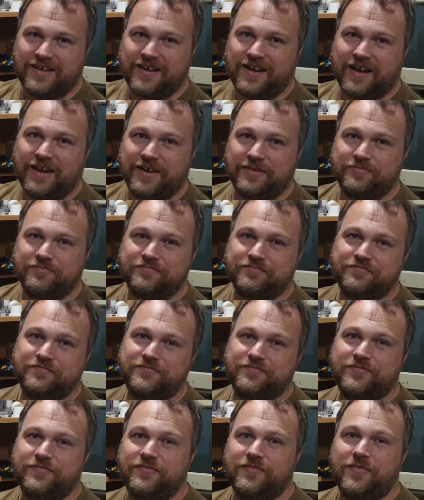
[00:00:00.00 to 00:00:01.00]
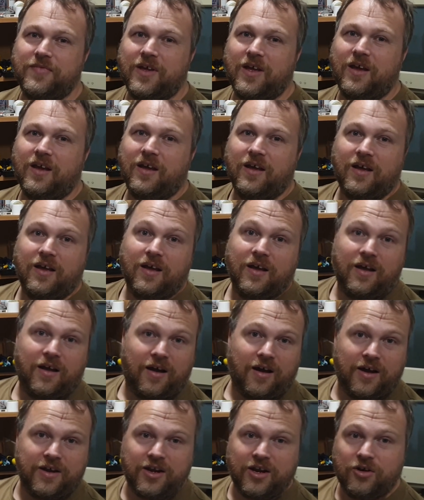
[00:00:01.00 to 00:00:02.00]
G'day.
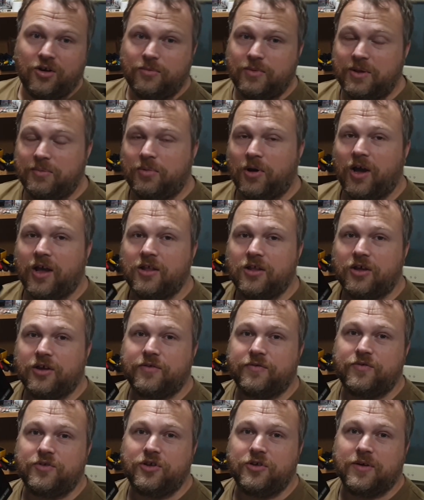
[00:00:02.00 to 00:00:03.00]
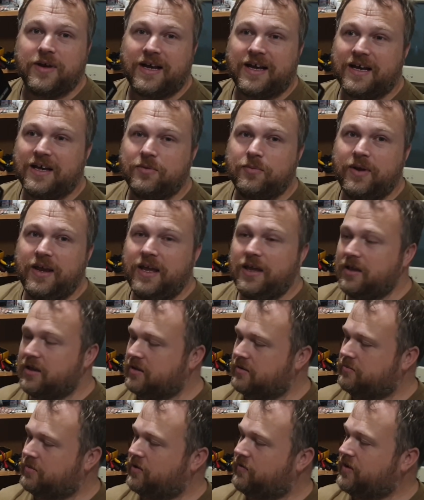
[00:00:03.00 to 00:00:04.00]
I don't normally buy a lot of new hardware,
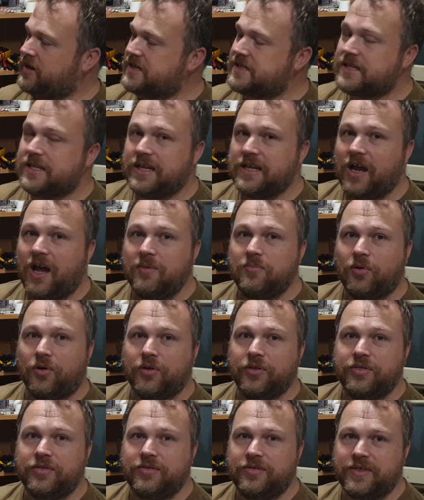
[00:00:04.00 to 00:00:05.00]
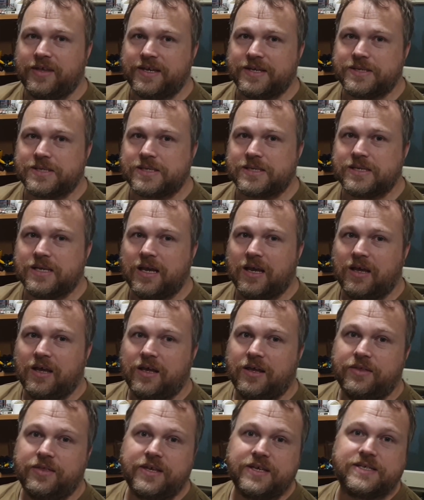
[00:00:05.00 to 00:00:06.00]
but recently I bought this.
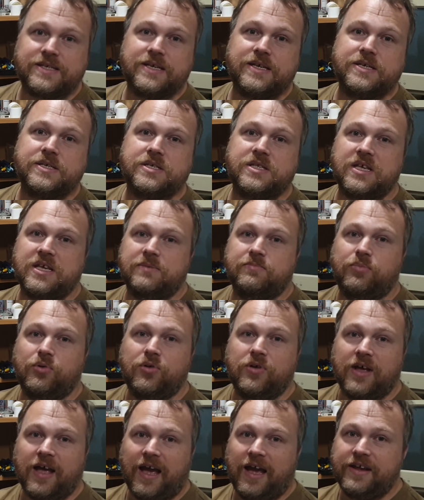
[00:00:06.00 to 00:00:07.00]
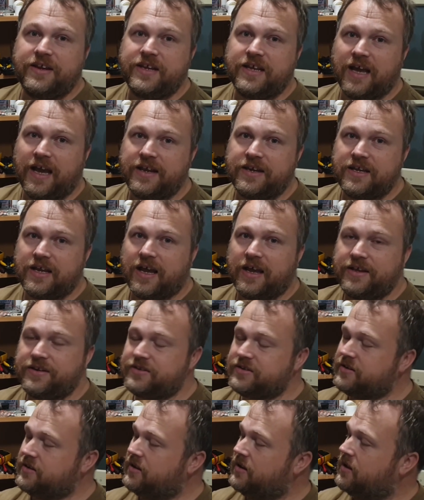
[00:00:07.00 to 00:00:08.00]
This is the Book
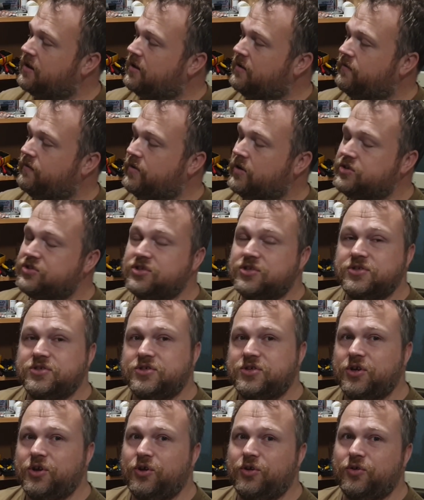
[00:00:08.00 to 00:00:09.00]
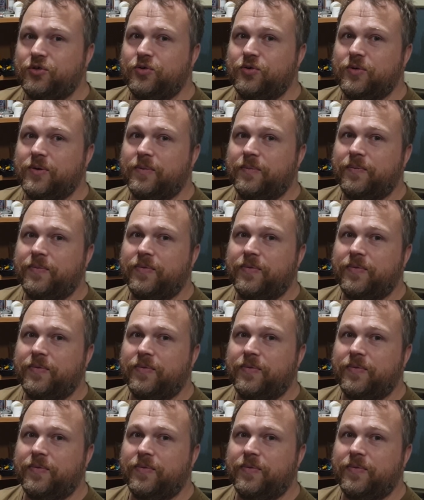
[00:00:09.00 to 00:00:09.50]
8088 version 2.